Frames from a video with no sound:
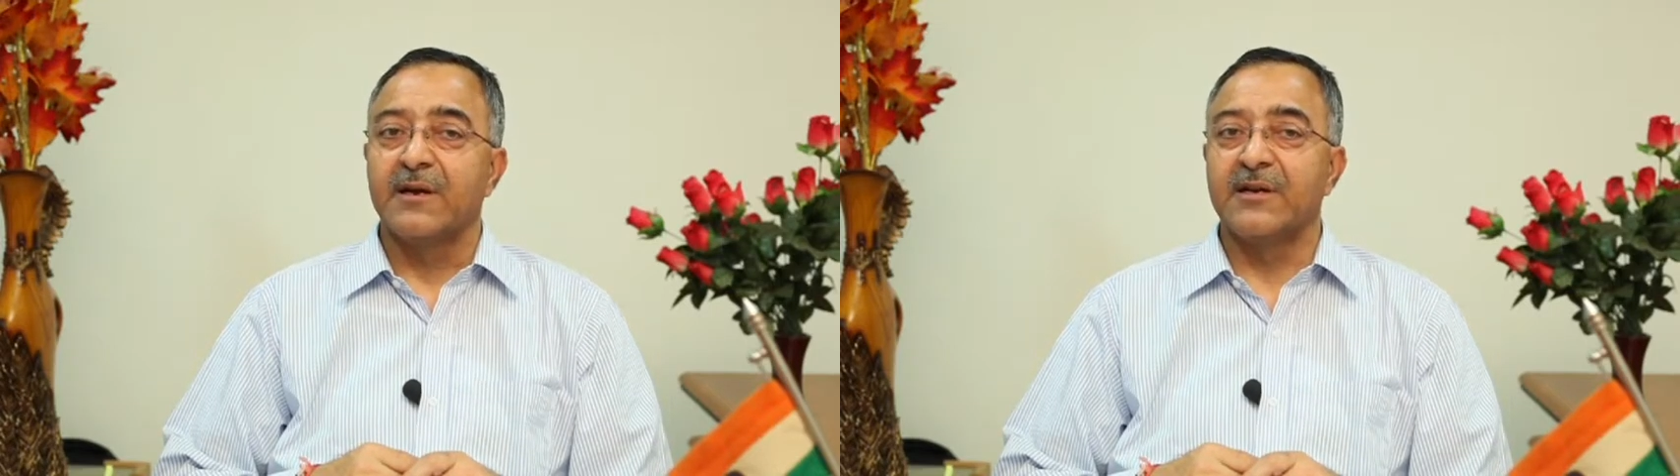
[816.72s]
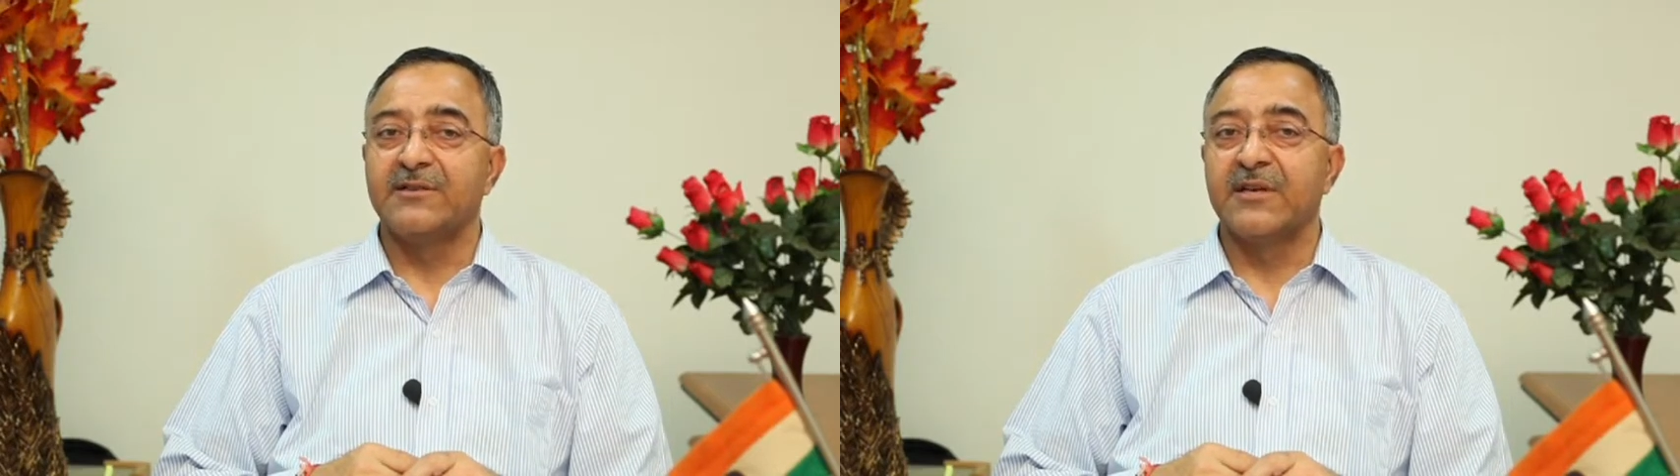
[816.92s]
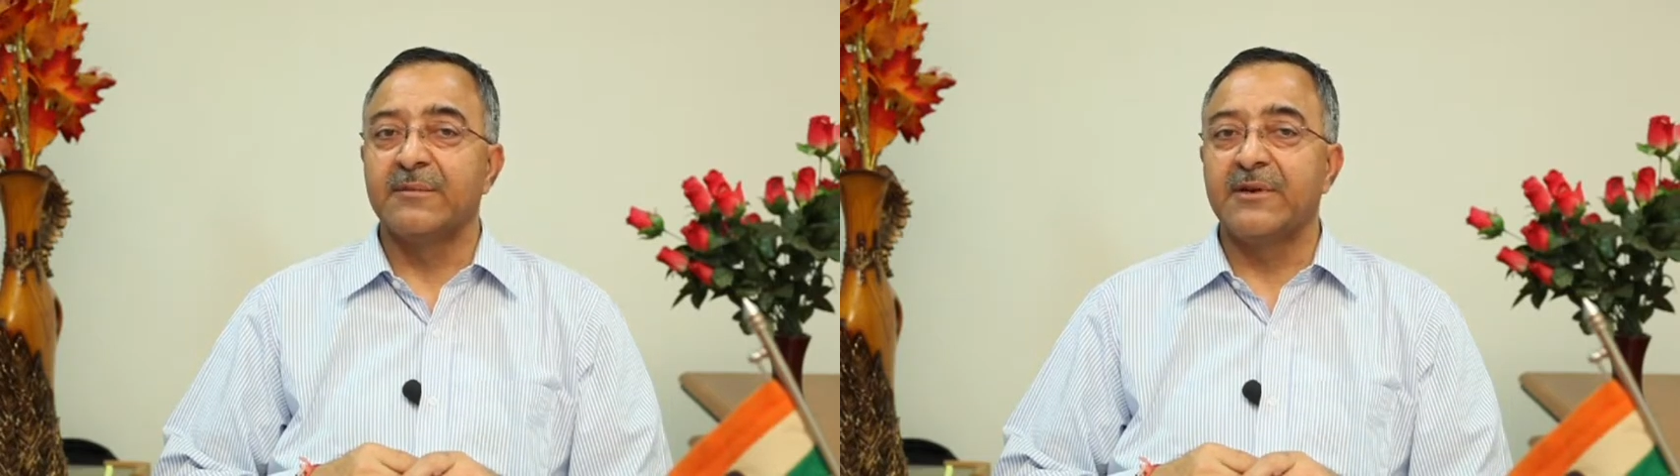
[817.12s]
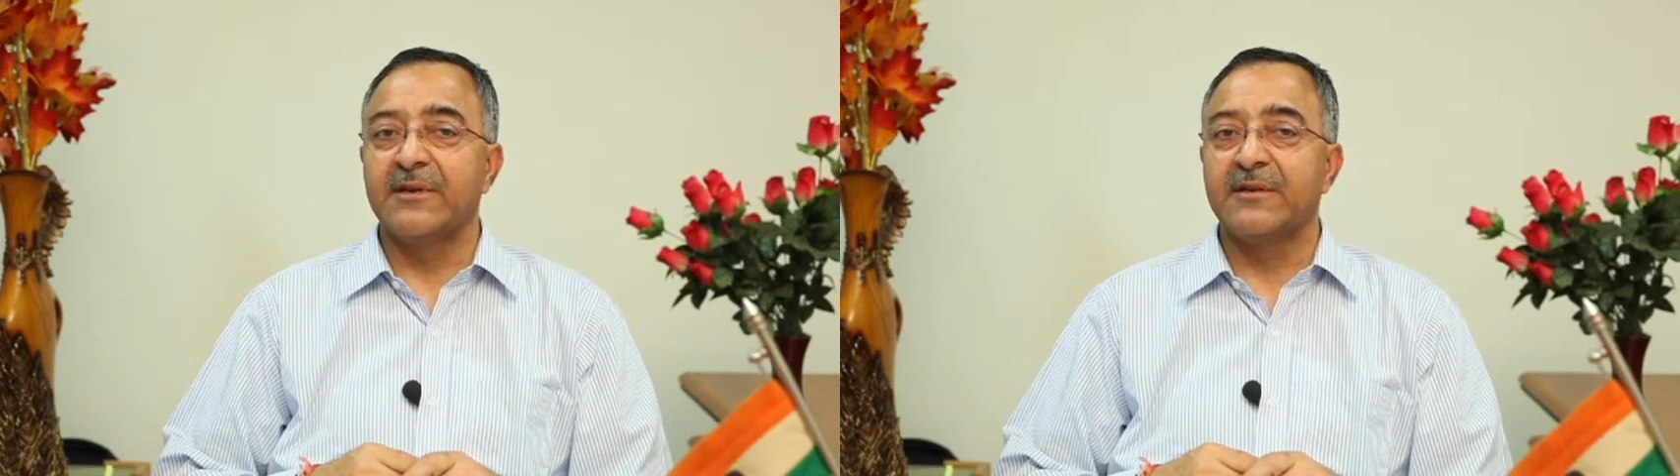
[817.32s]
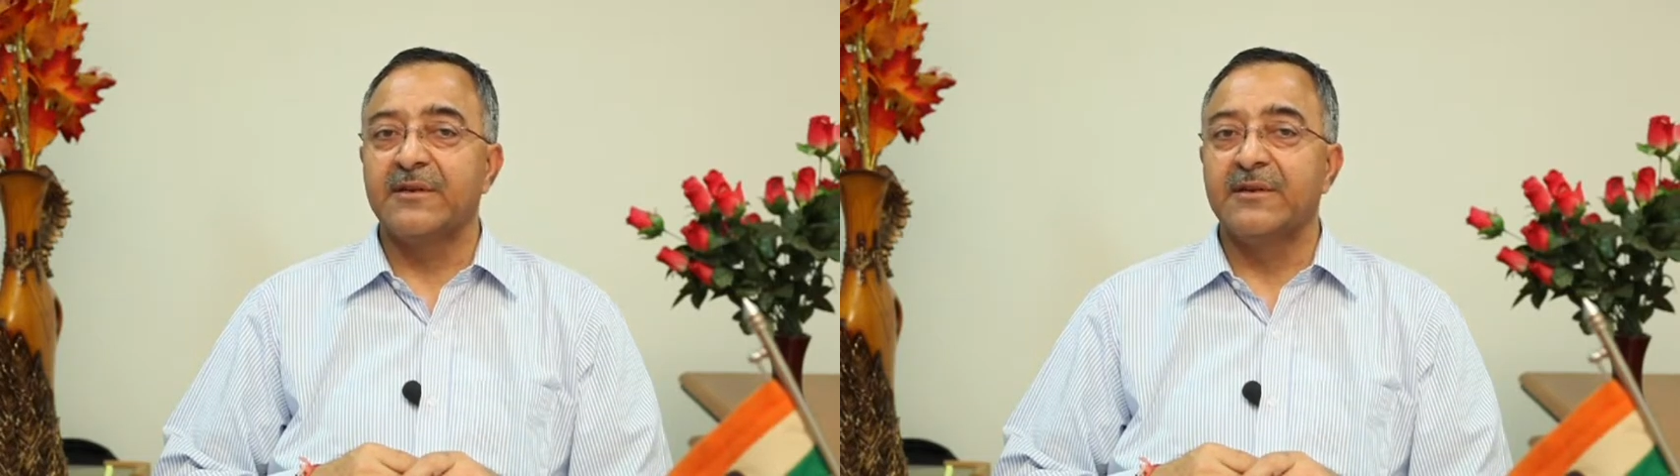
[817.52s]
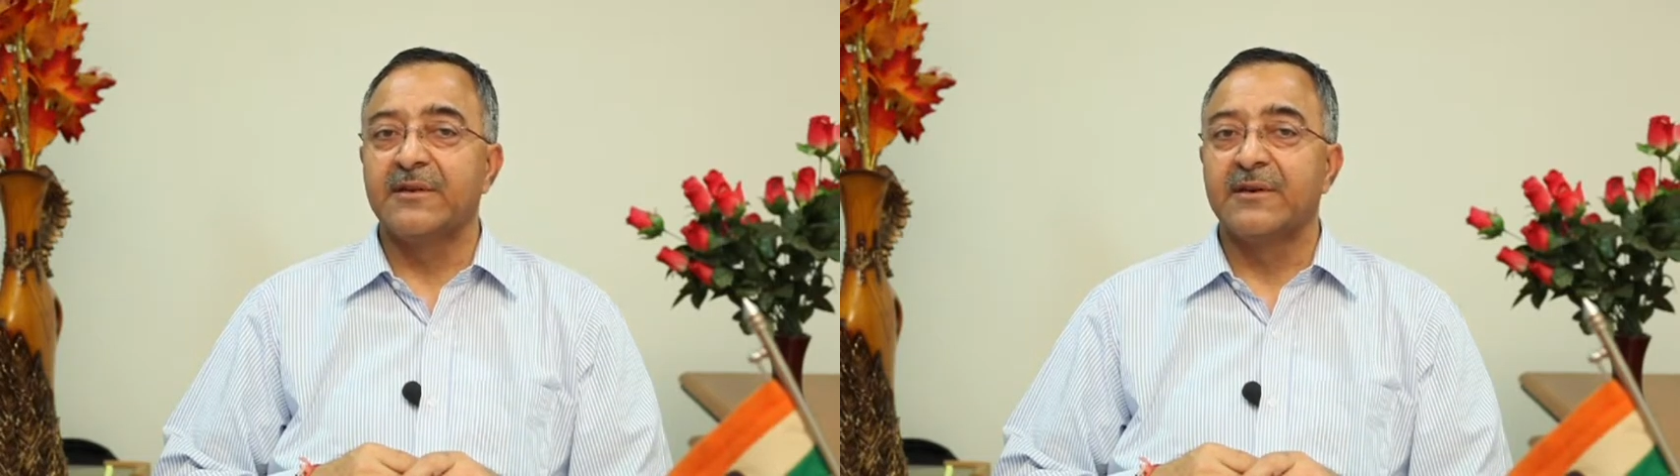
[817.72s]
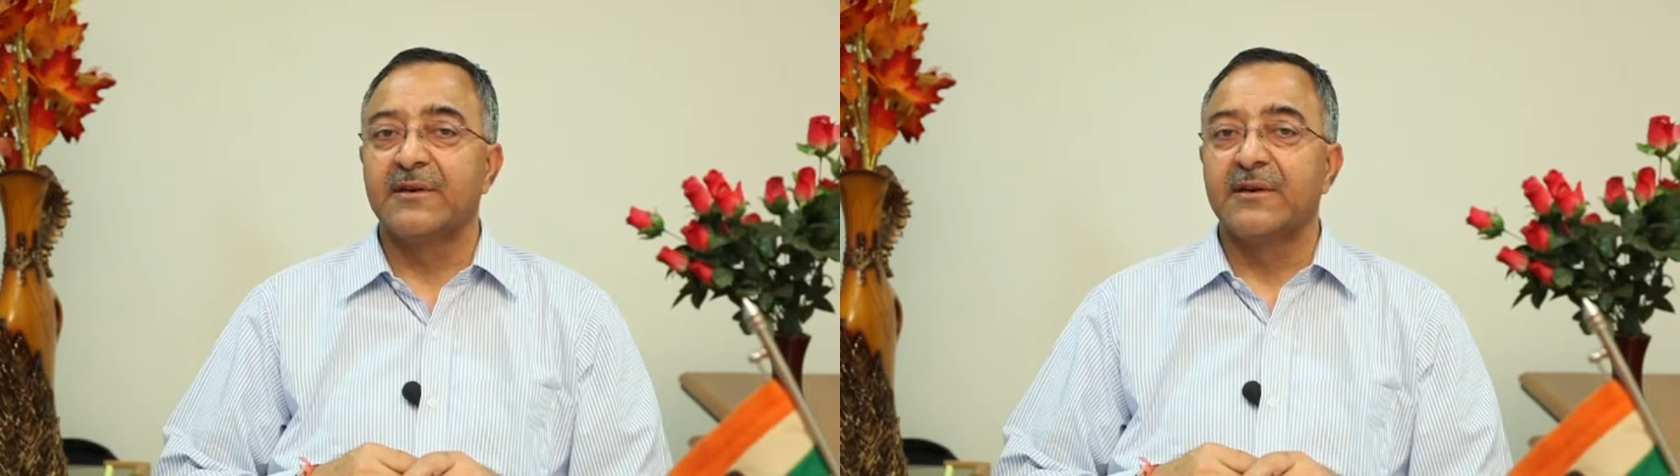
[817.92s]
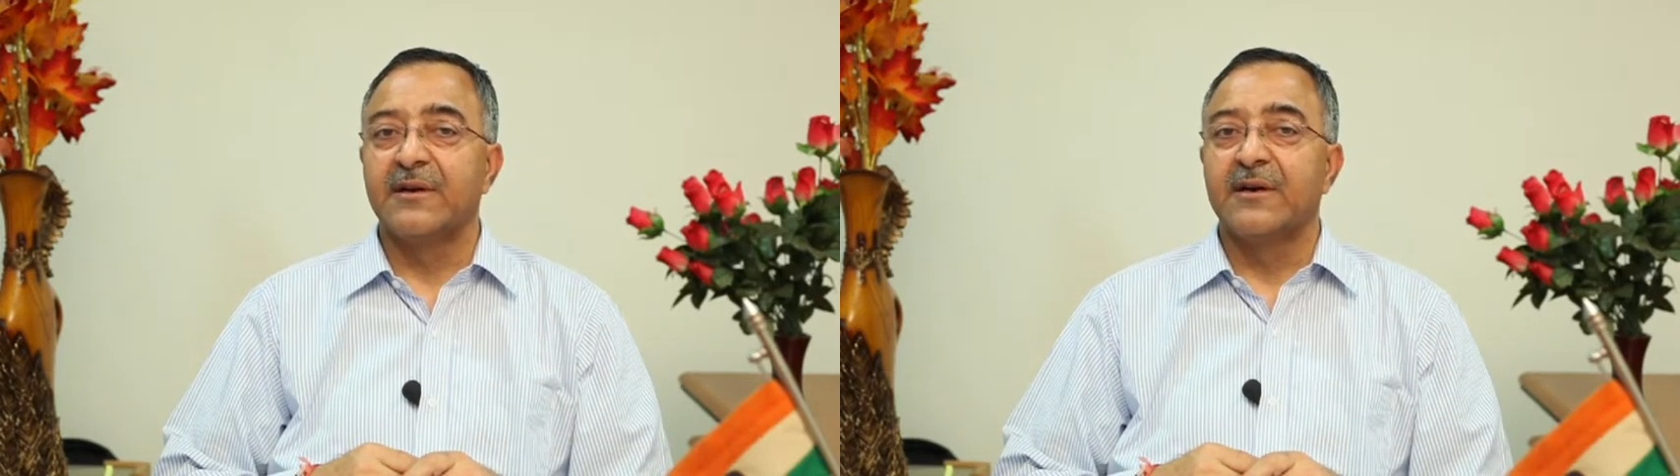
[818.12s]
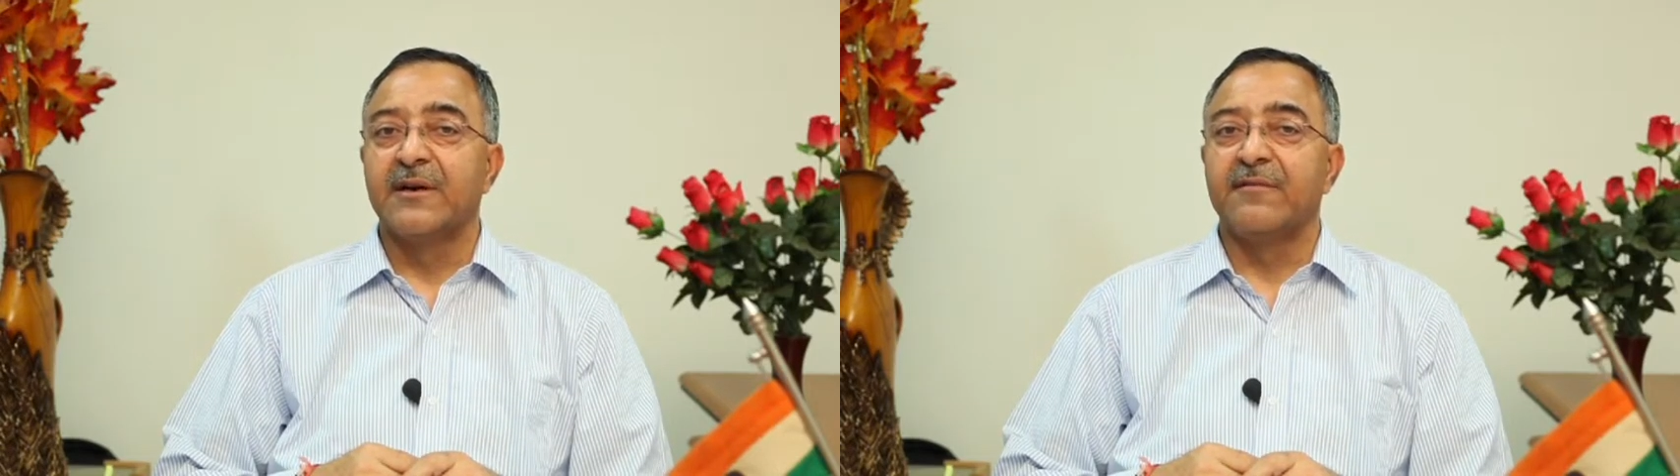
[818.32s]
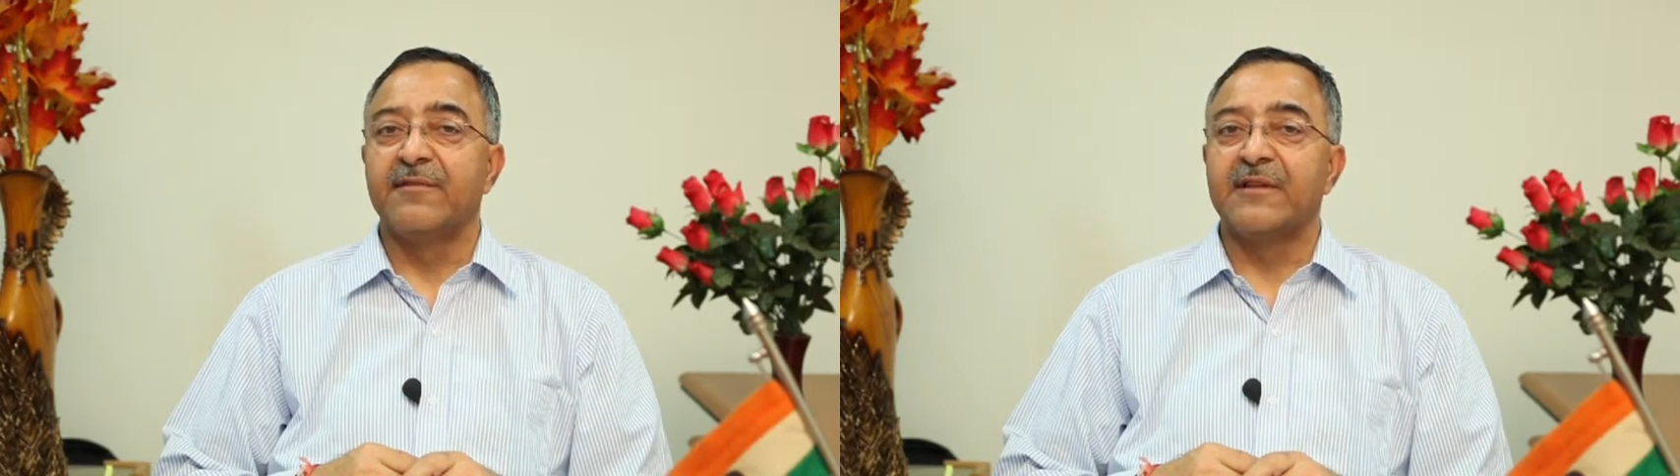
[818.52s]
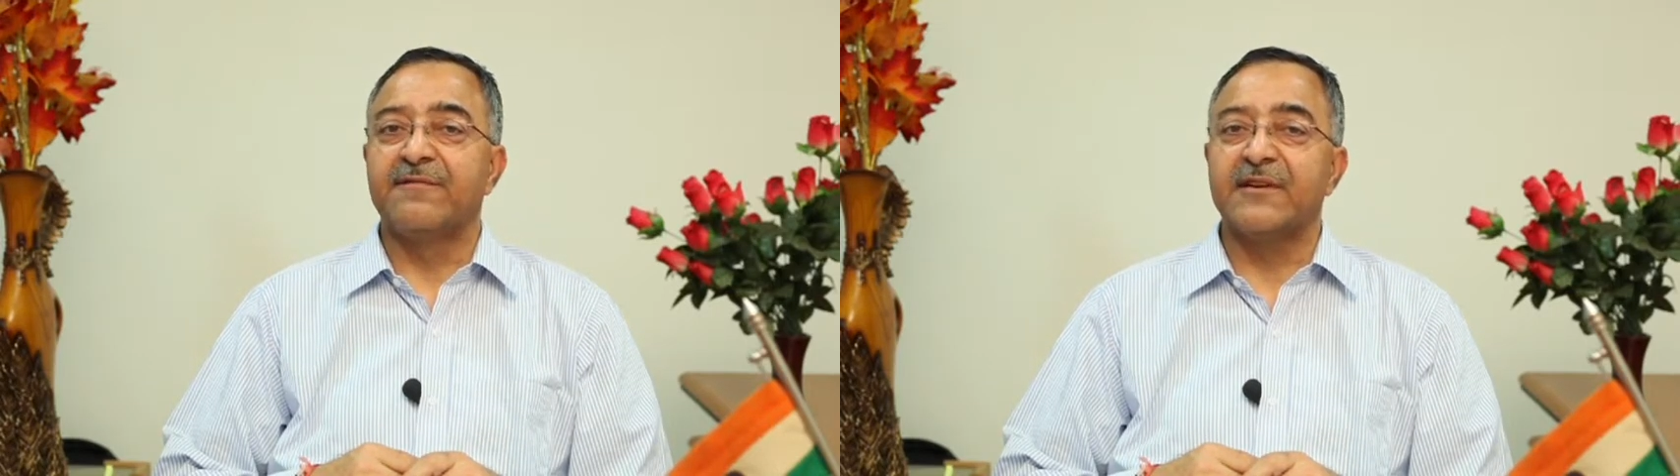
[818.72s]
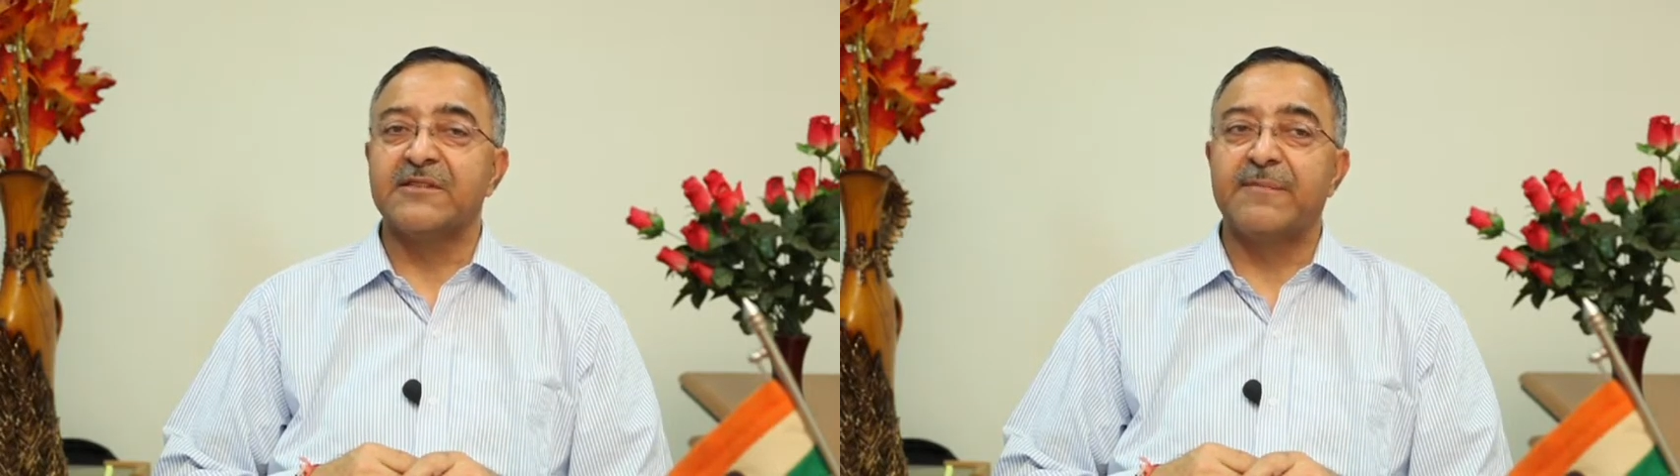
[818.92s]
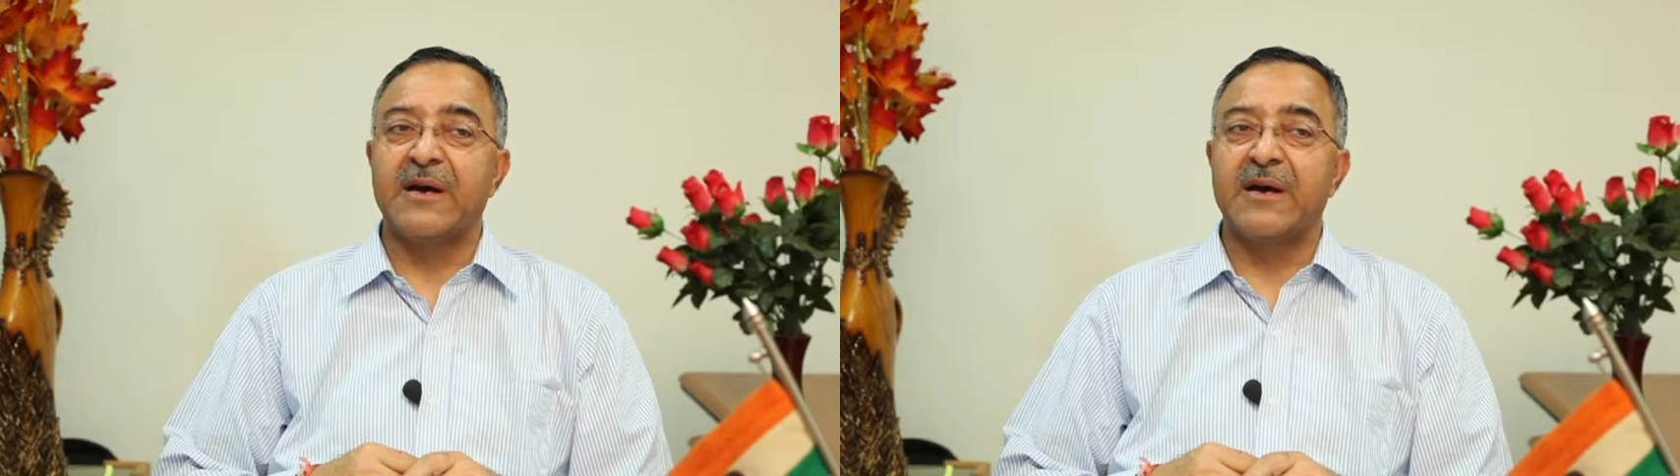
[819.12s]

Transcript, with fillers: It germinated with a first